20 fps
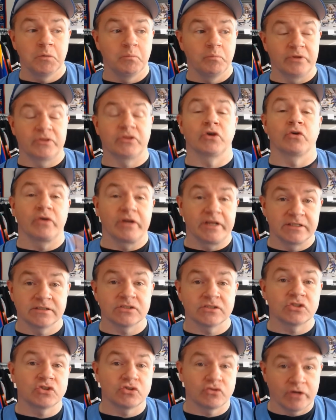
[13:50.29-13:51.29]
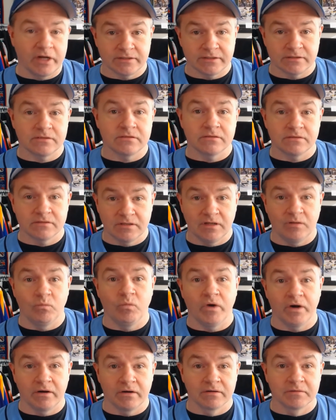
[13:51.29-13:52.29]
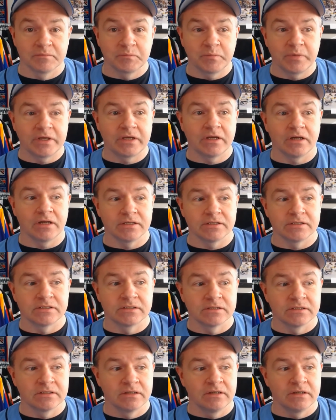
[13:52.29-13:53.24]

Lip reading: but there is a stress somewhere, because